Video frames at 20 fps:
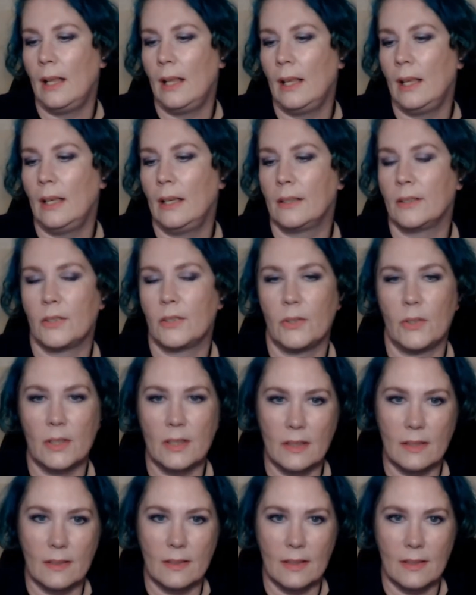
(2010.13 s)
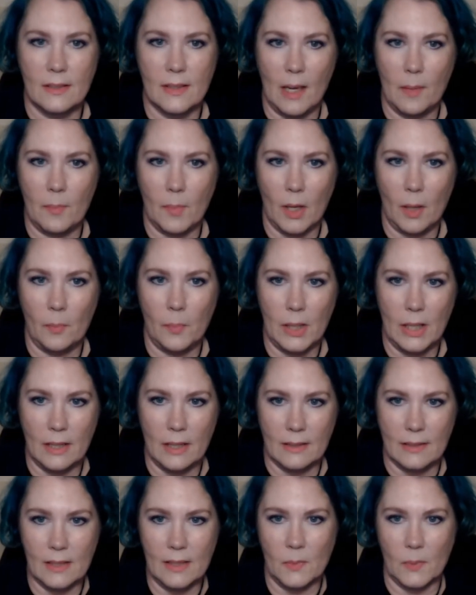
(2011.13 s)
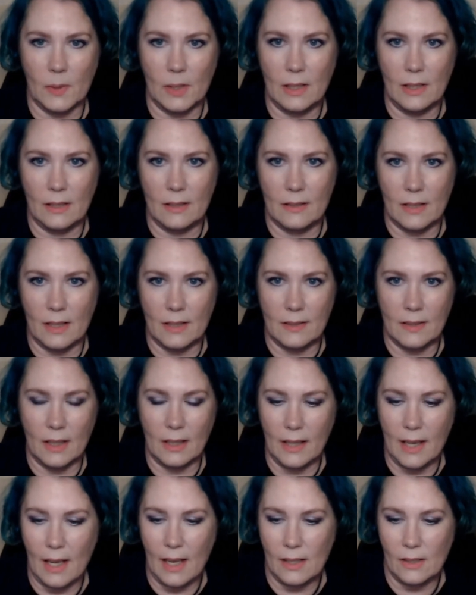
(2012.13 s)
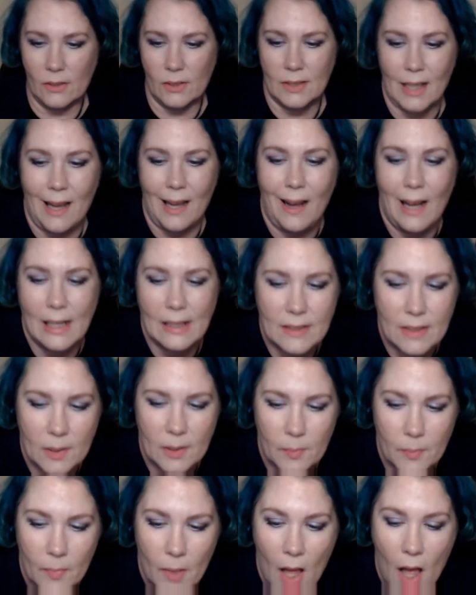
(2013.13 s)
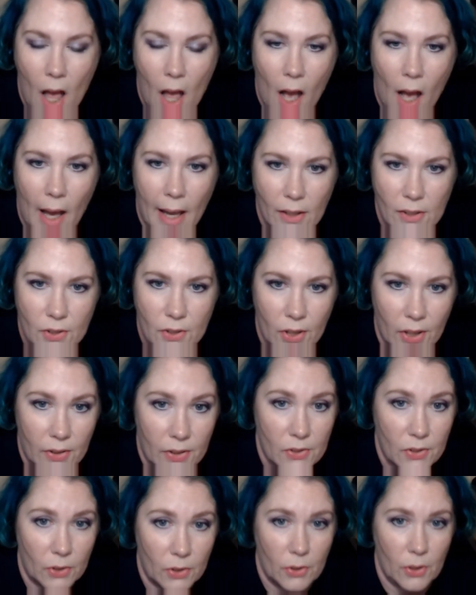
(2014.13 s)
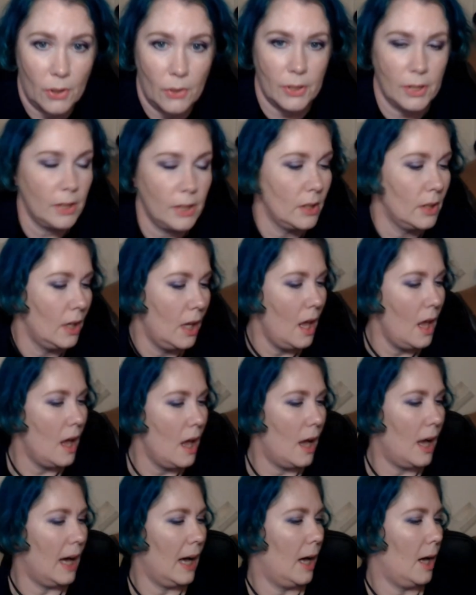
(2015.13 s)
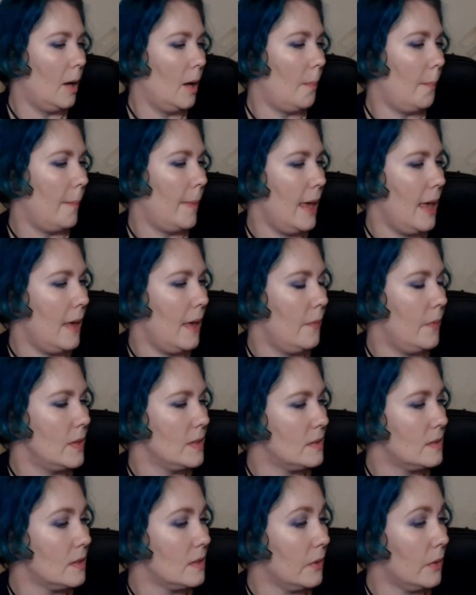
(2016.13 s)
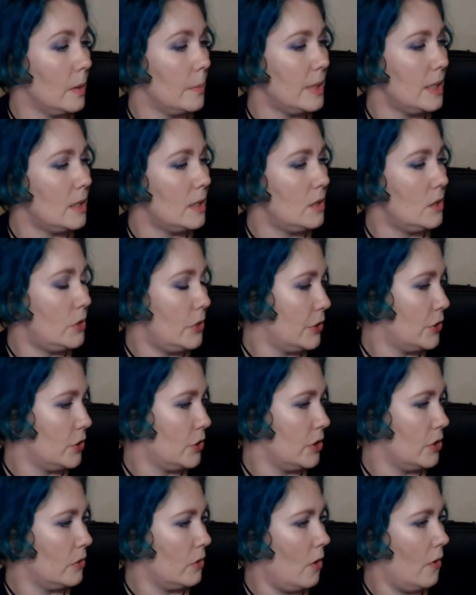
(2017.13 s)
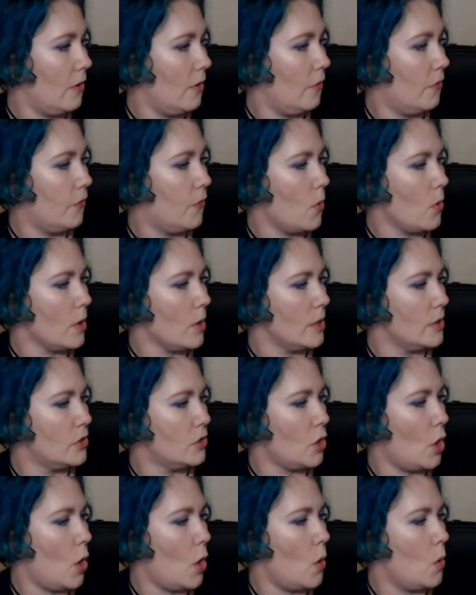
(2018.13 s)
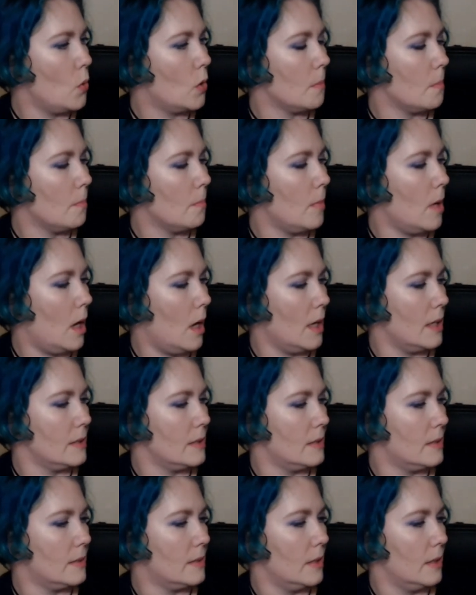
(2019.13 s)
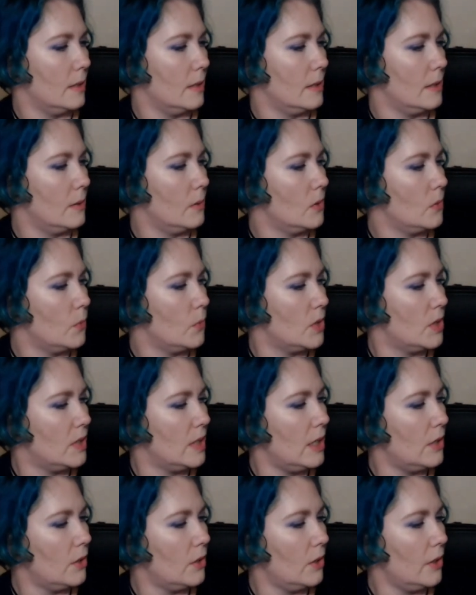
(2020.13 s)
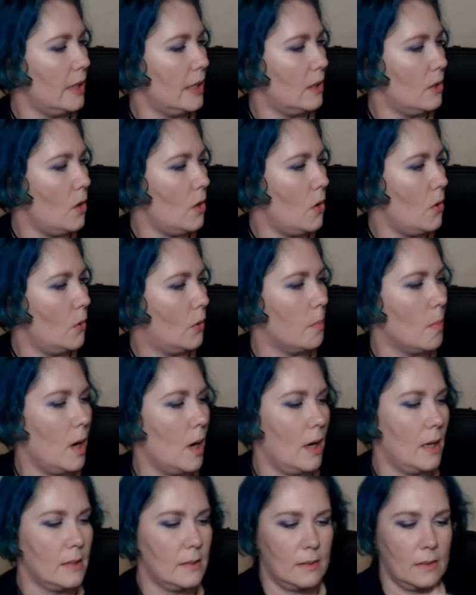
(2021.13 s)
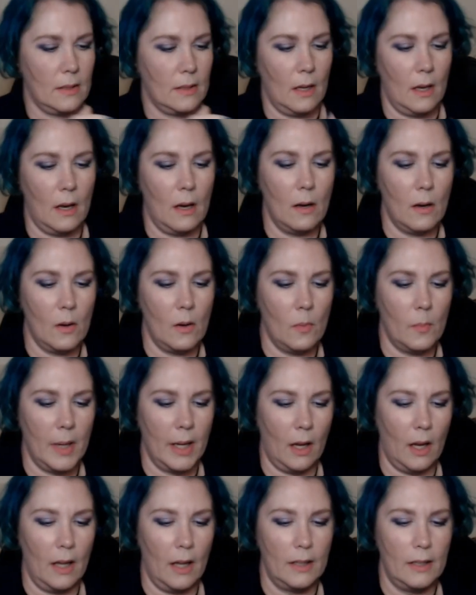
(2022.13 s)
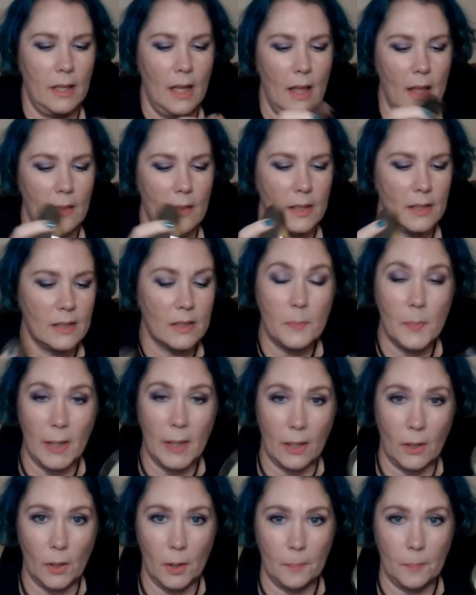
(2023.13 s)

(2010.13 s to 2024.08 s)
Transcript: So this is the same company as this one. It's Tuscan Candles. Awesome. I also got this at Kroger. And this is a limited edition Forest Oak Moss with cedar and oak moss. Oh my god, this is bigger,